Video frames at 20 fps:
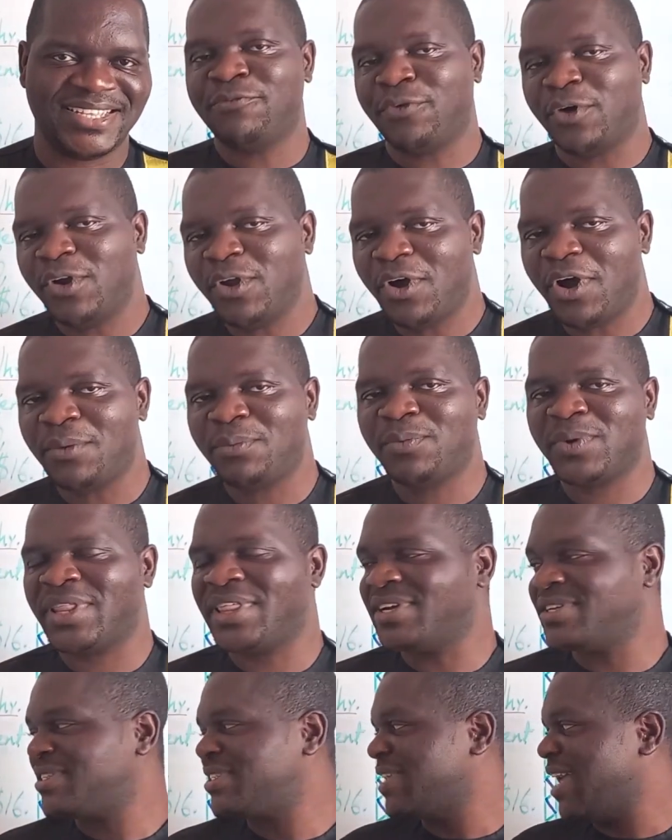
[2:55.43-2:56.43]
Follow up with
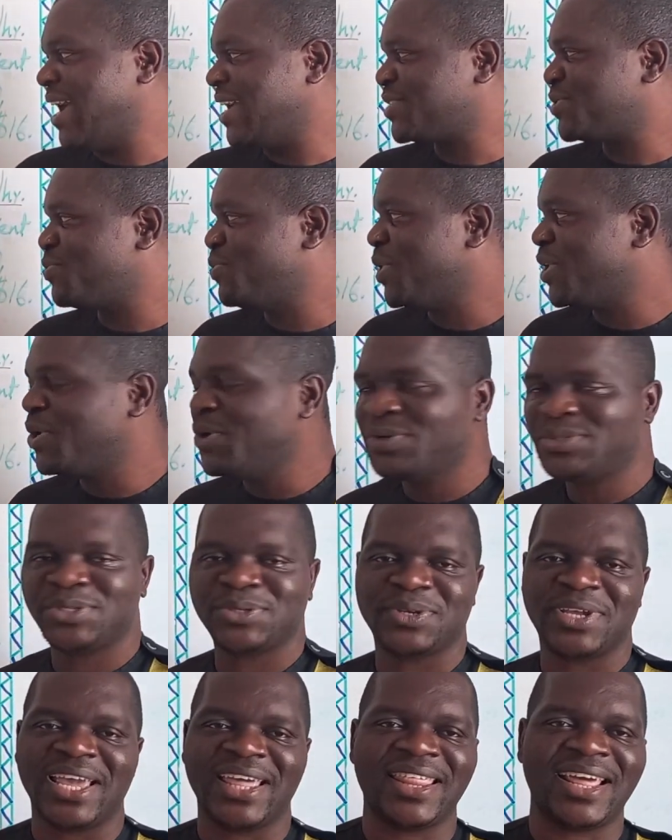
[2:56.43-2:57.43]
us as we go
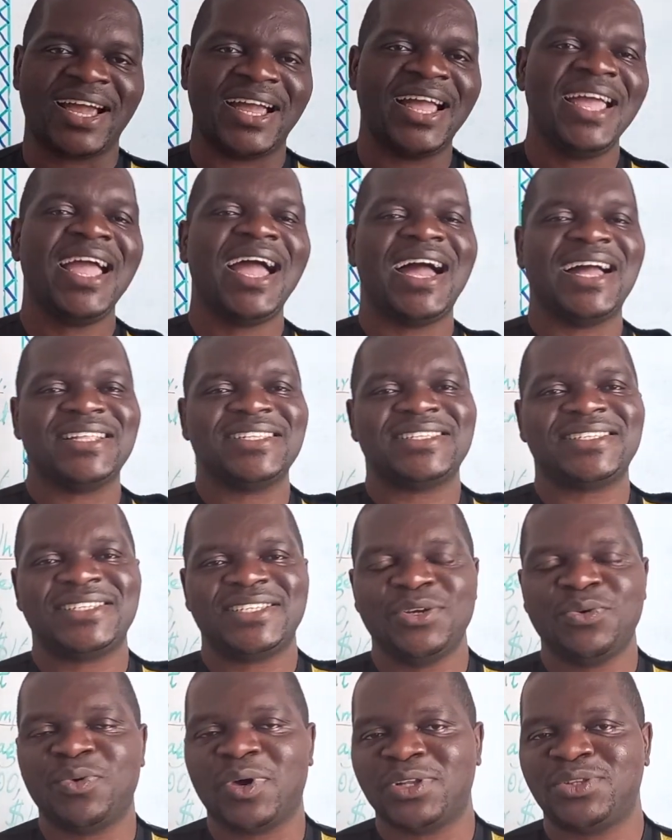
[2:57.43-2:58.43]
together and
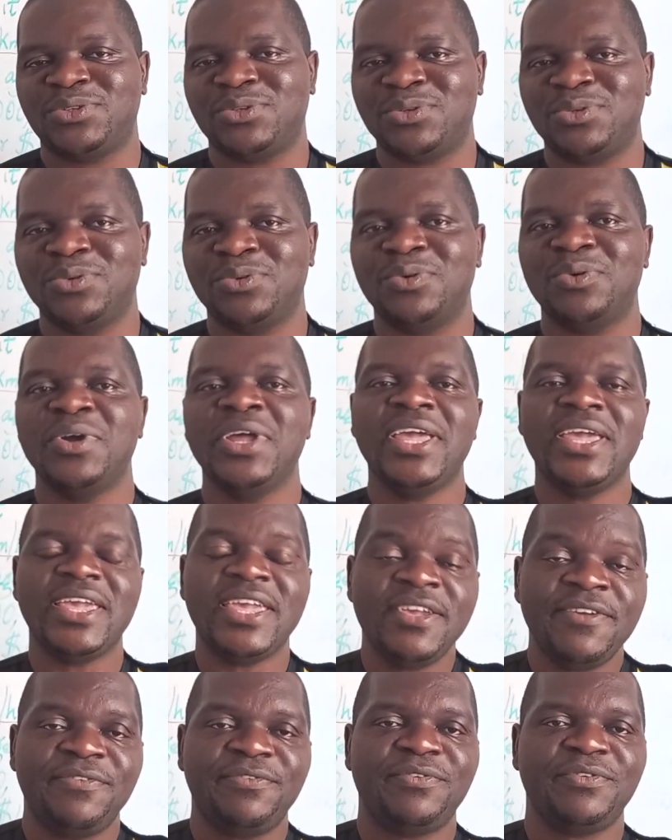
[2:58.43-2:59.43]
see what to do
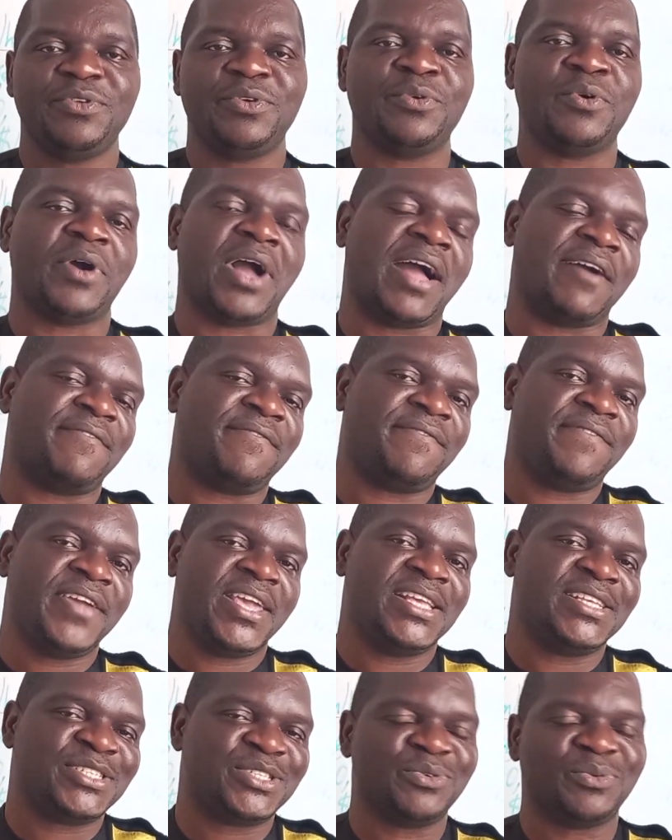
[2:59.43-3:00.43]
if you are
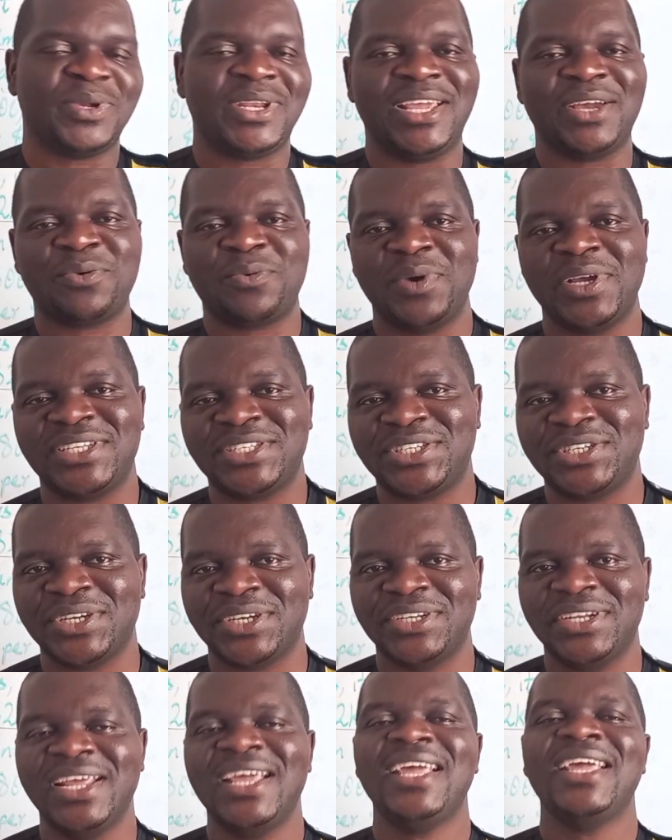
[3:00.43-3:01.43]
faced with a
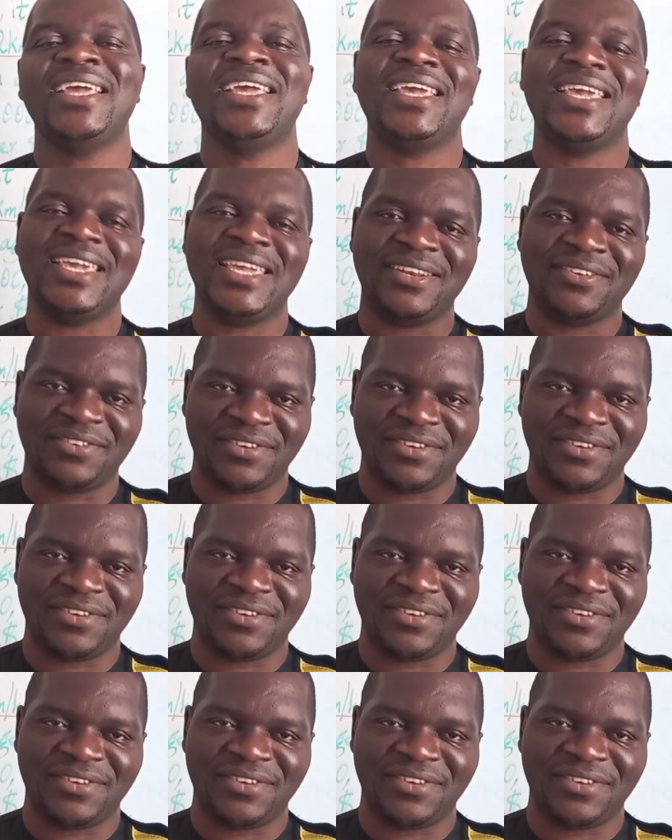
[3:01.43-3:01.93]
question in